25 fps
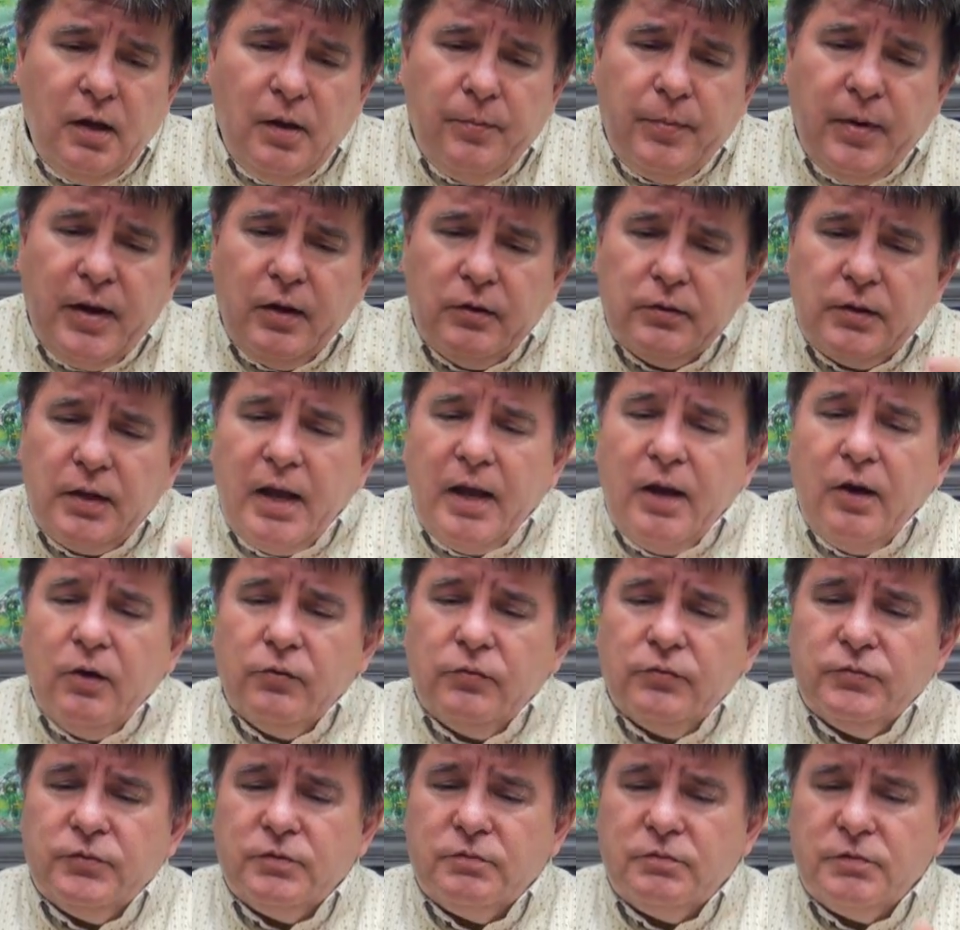about
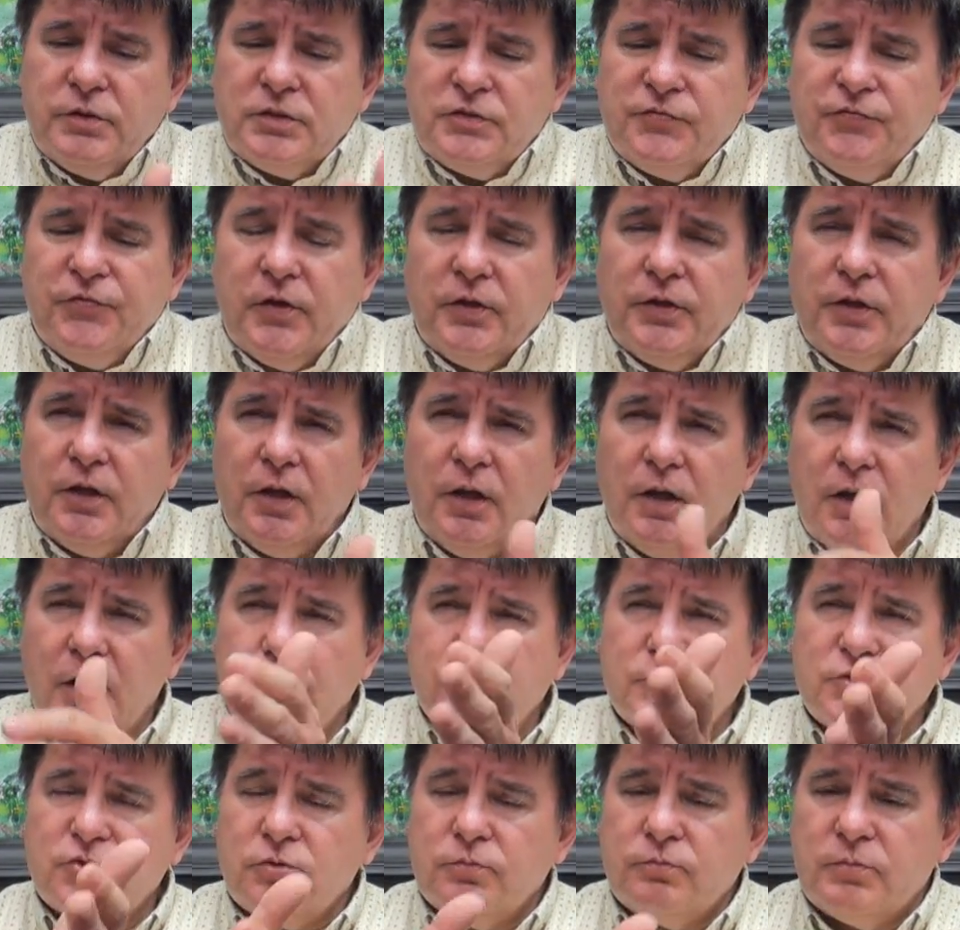how this funding
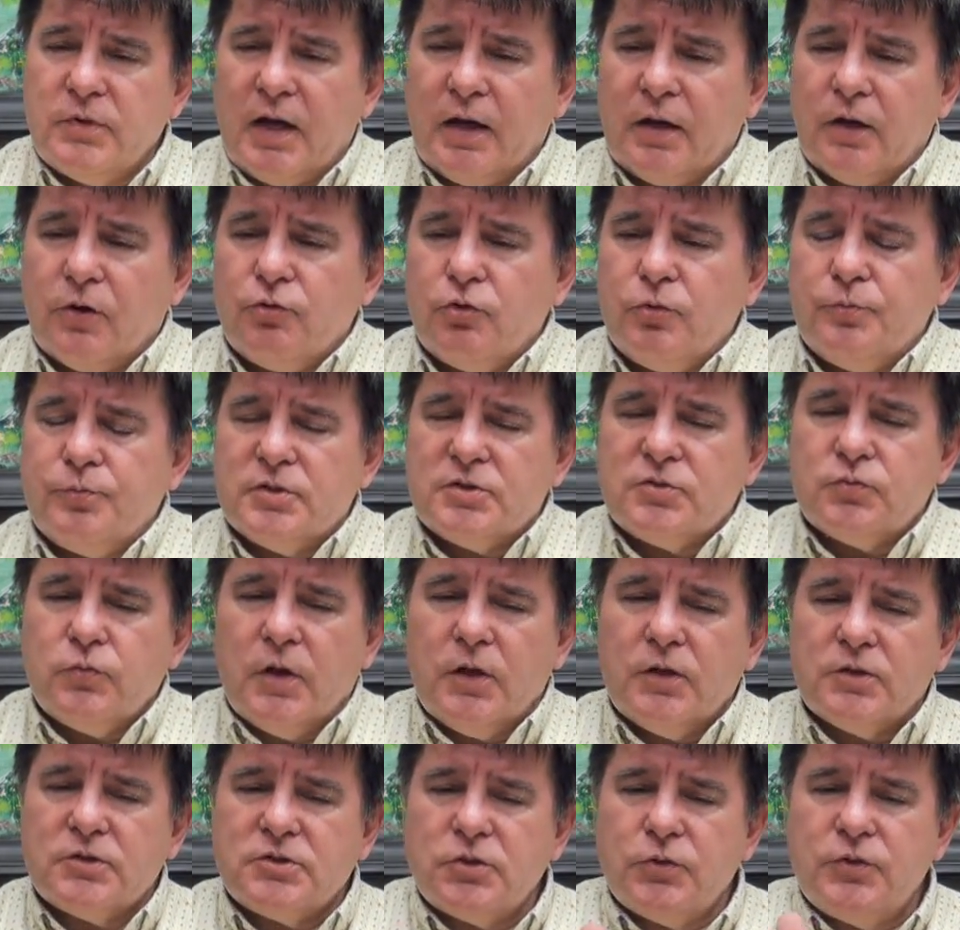comes from that group as
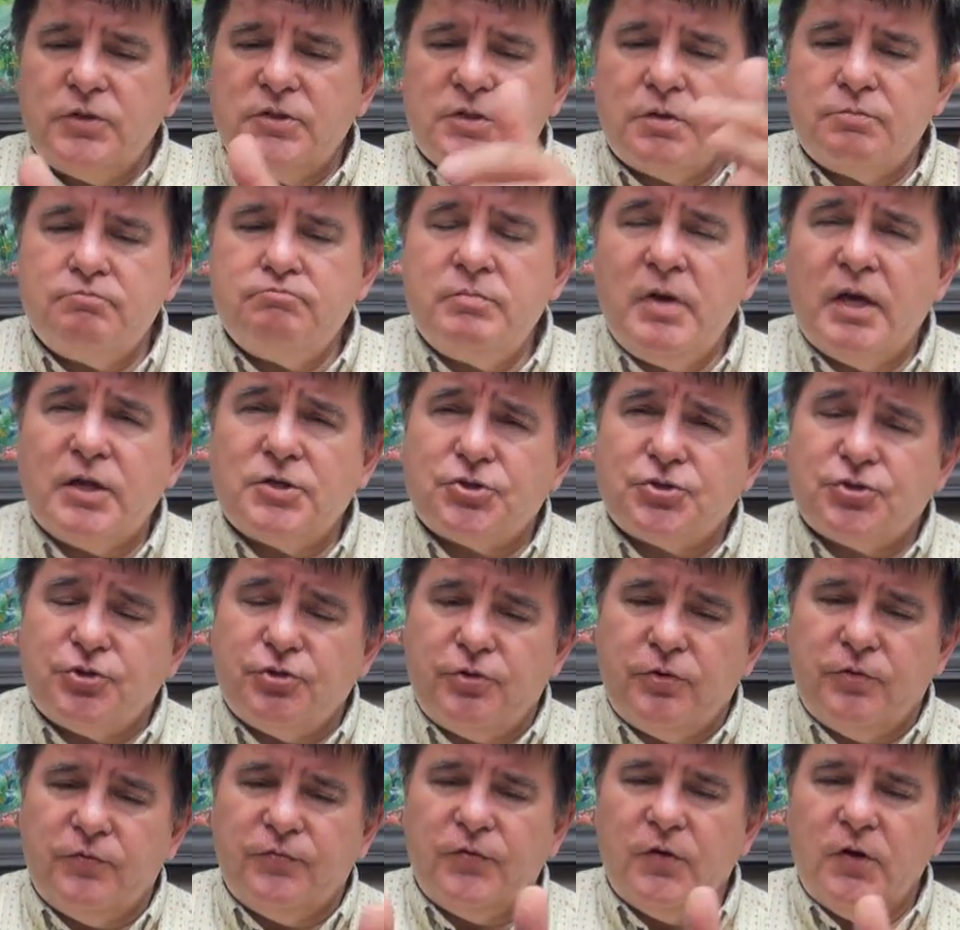well. So it's a
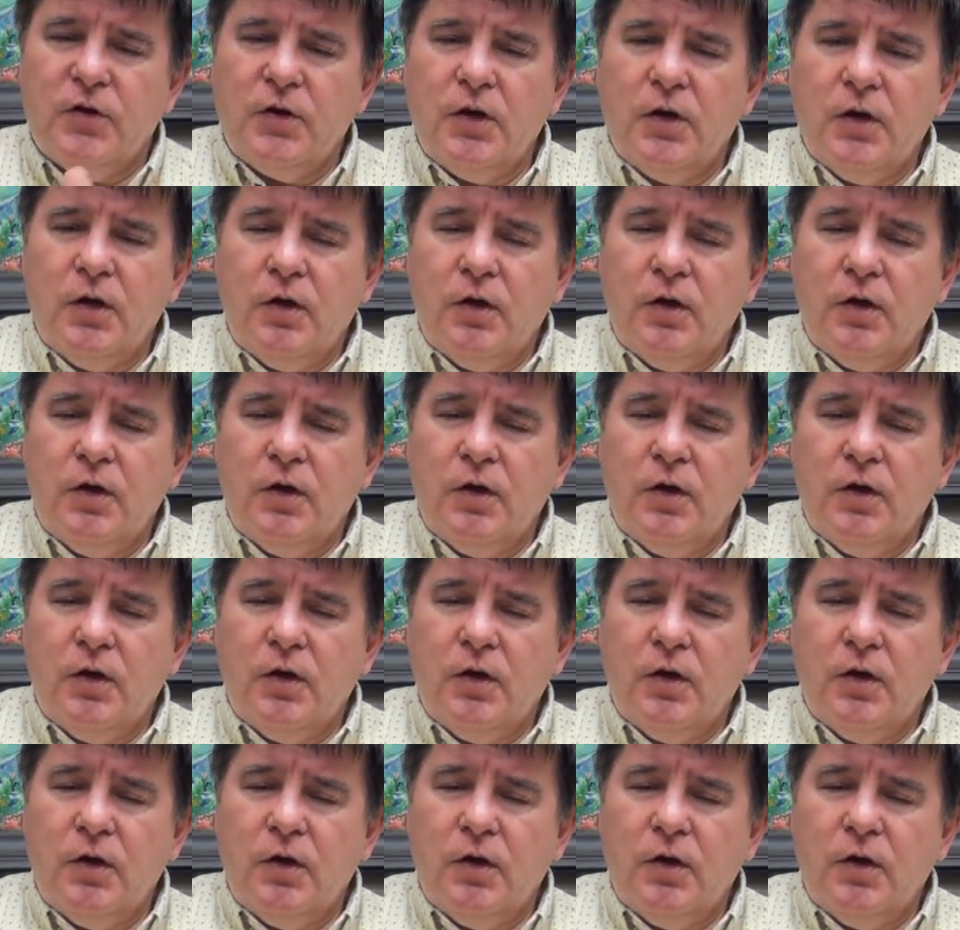mixture of